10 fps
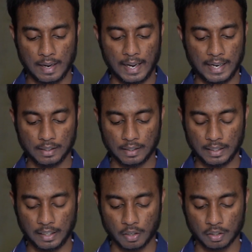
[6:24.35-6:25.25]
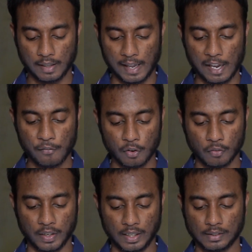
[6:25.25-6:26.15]
and click on
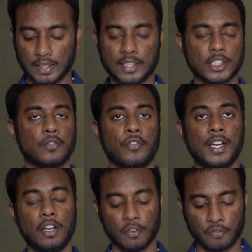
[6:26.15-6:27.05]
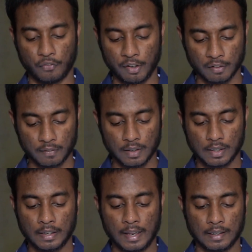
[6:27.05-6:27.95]
FOV, that is field of view,
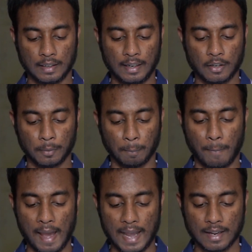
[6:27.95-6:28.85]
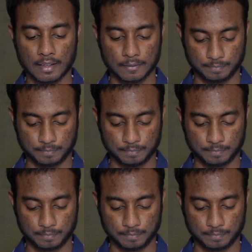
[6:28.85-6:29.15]
click on back,